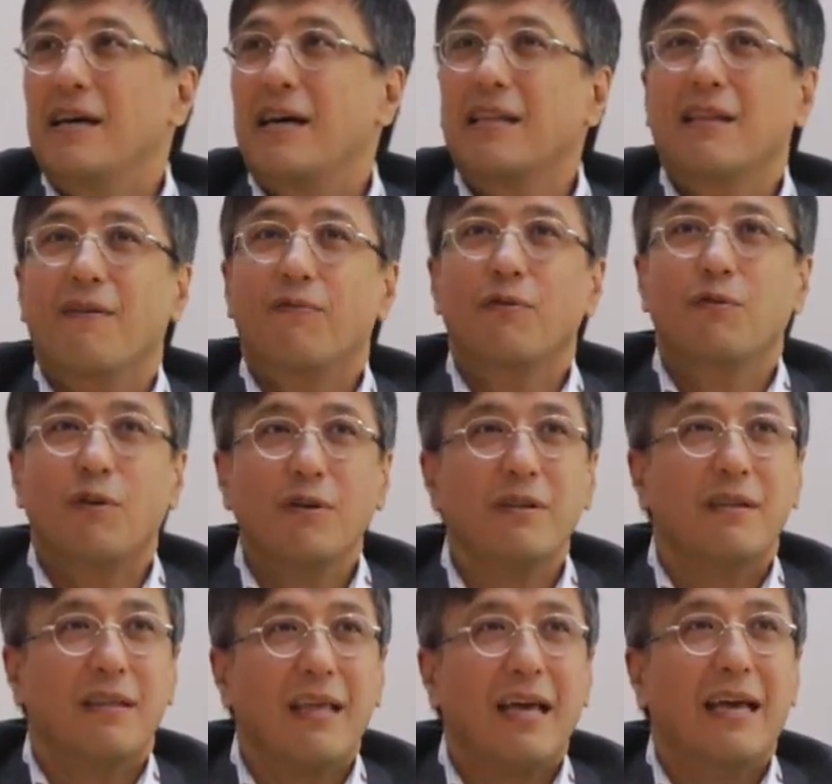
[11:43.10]
And if you
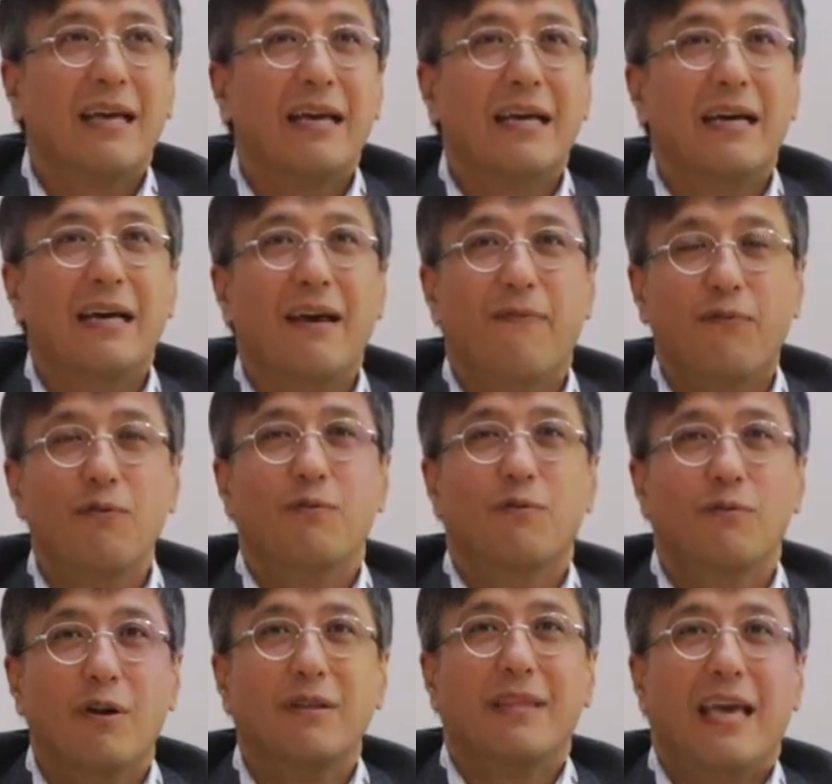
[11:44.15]
don't, if
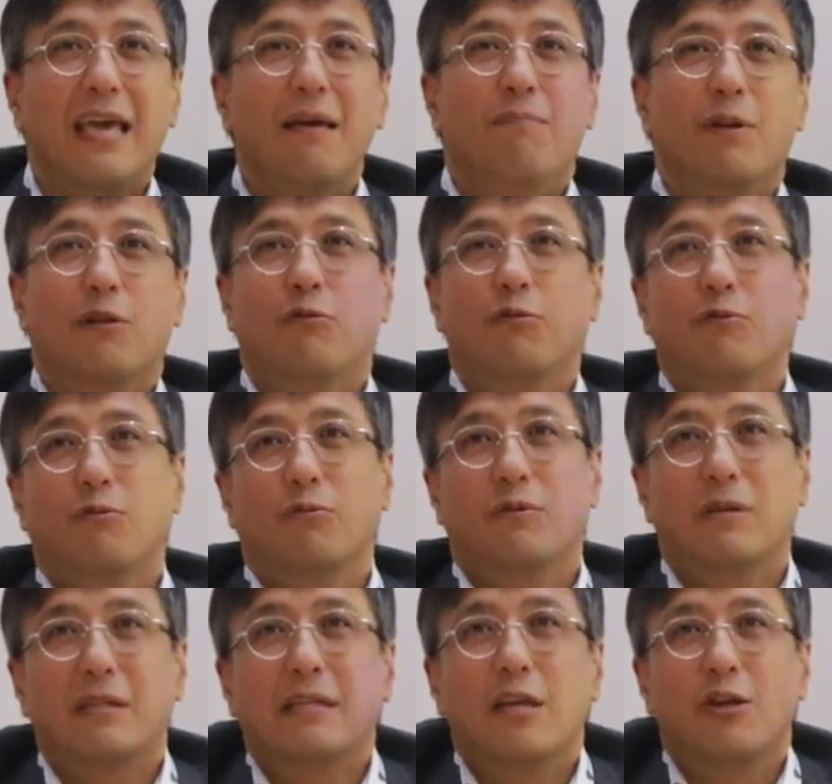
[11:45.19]
you're not able to do
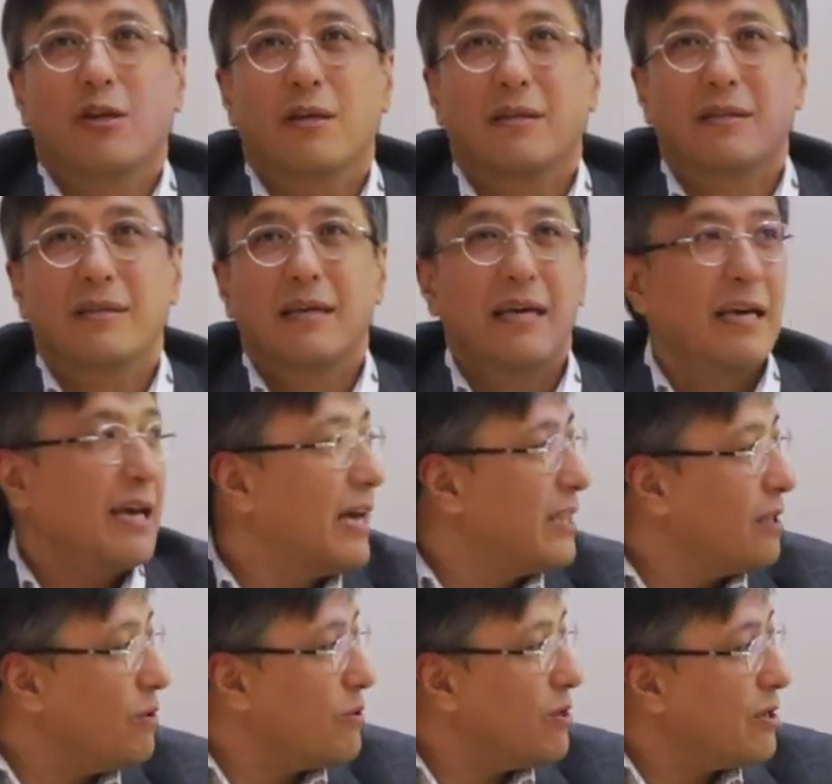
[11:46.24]
decisions
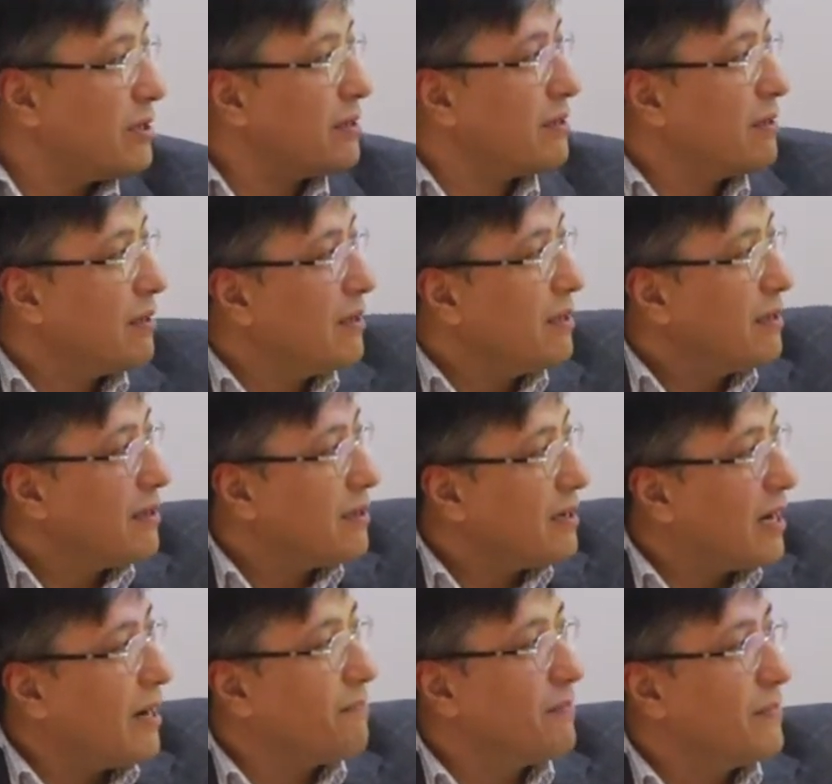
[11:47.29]
and you just
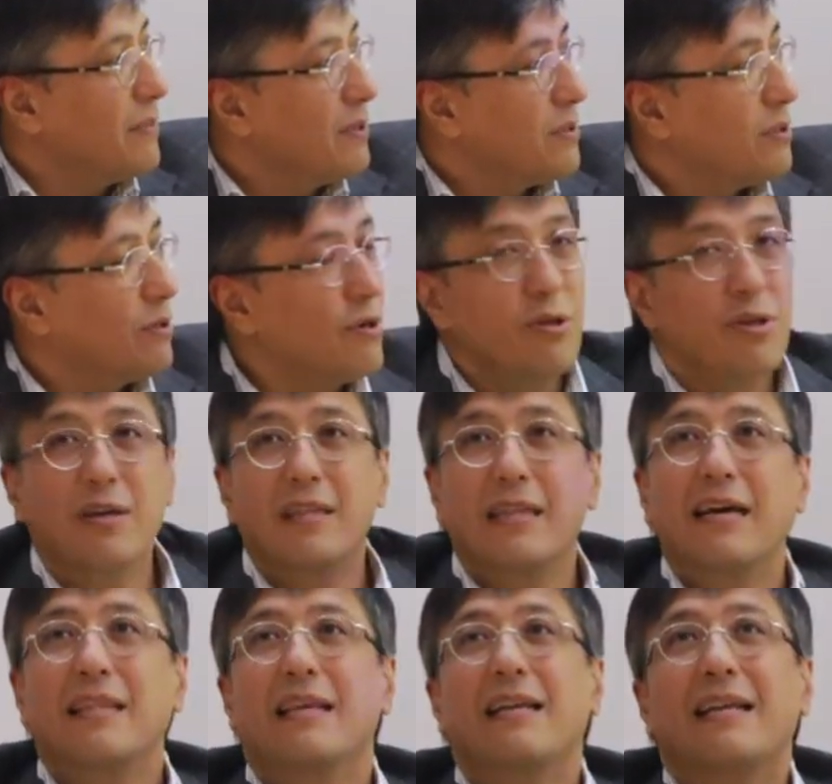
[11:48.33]
come search
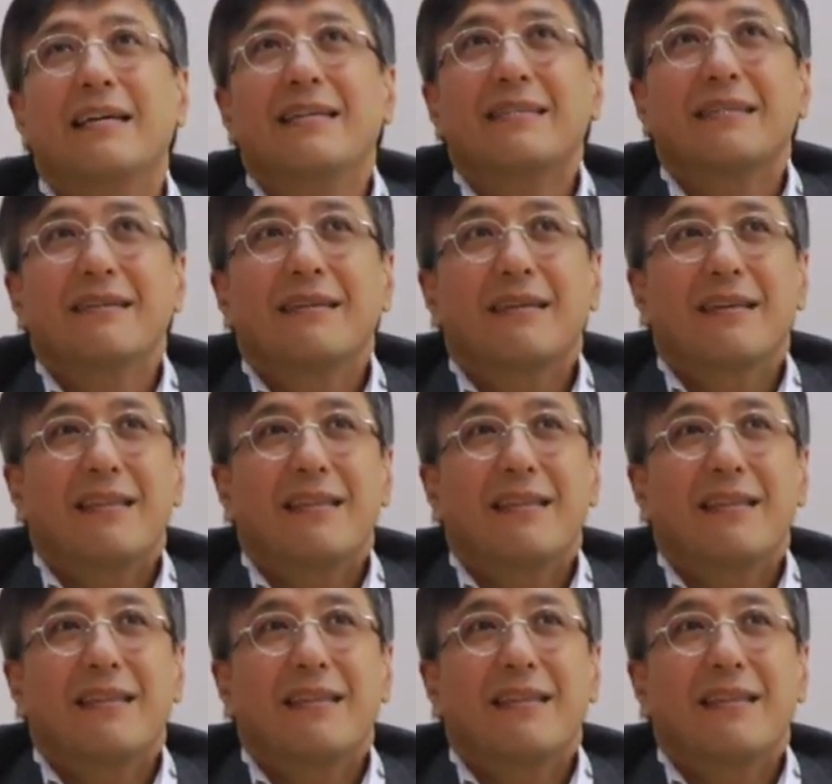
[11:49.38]
and analyze,